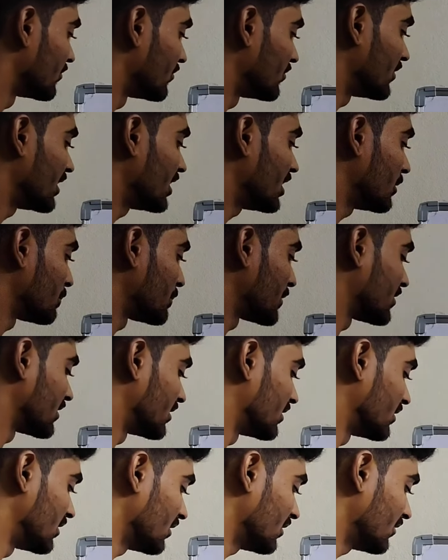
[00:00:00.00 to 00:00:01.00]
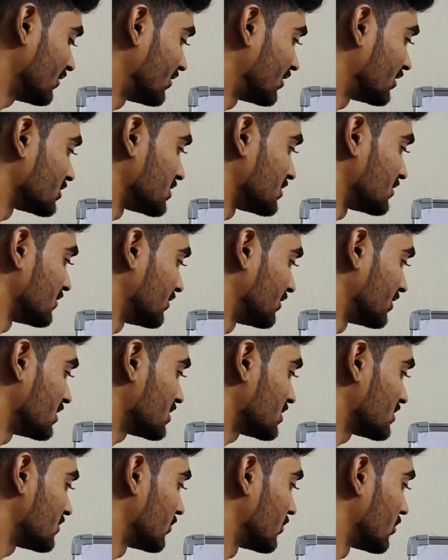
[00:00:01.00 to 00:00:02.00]
we represent the
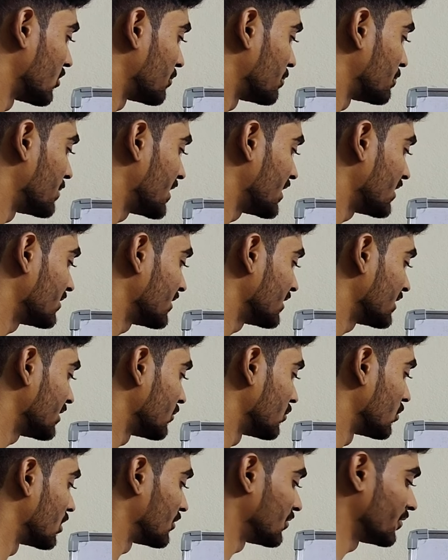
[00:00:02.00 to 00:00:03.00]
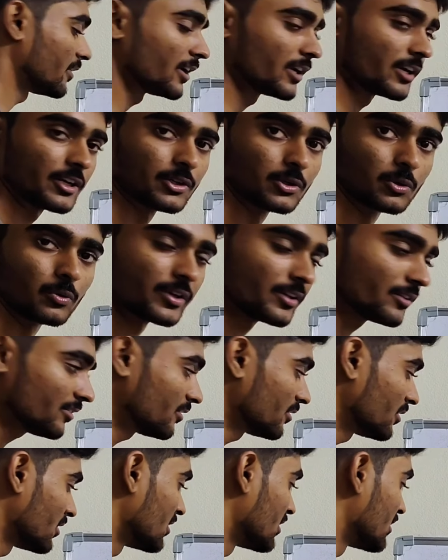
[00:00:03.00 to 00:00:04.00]
basically what we do
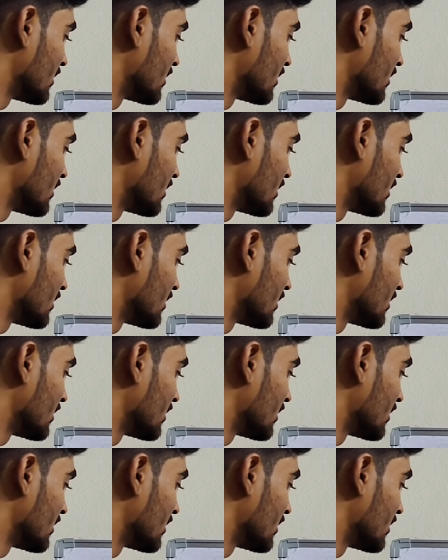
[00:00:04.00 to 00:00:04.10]
is